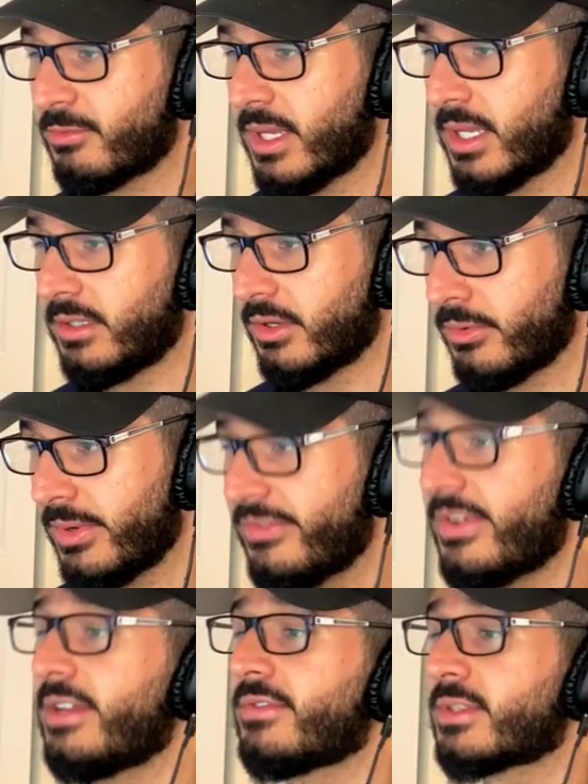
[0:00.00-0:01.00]
uh,
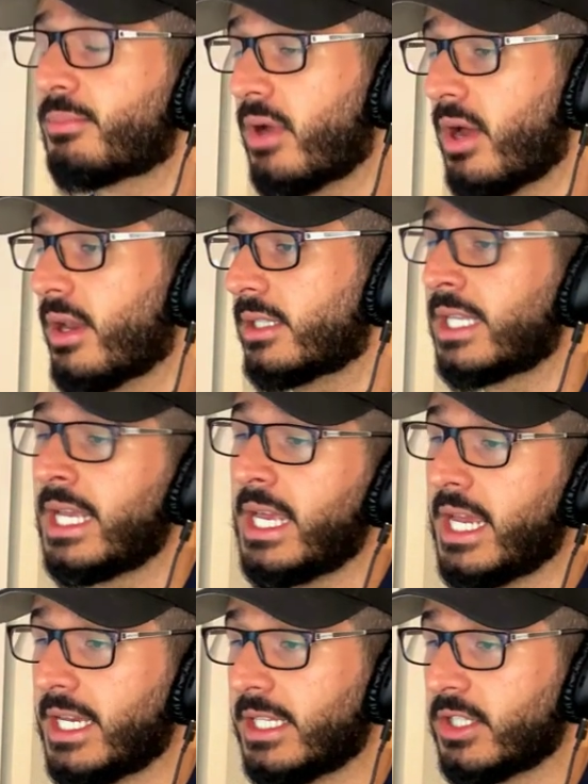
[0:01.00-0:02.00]
derivatives product
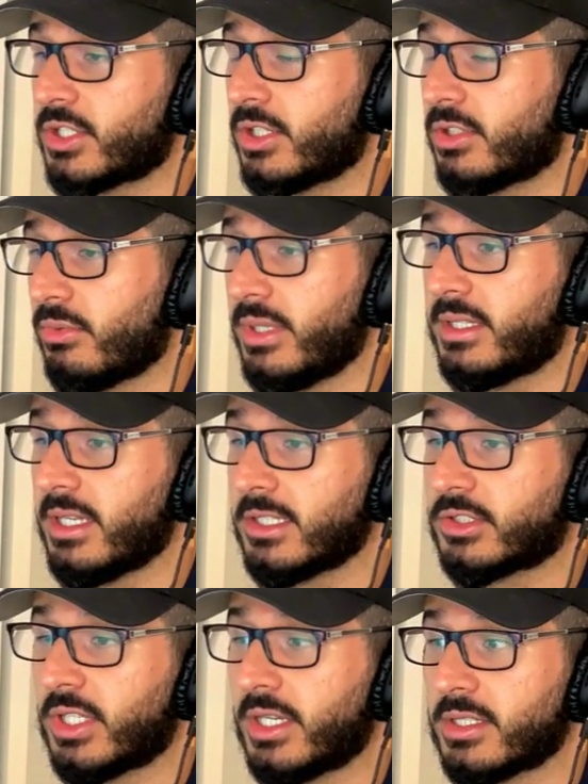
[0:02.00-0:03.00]
in addition to retail
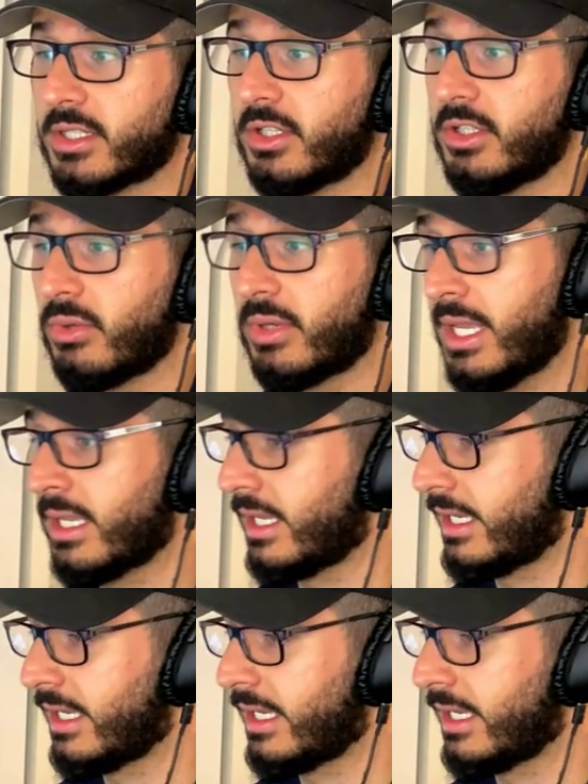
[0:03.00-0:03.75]
traders in the UK.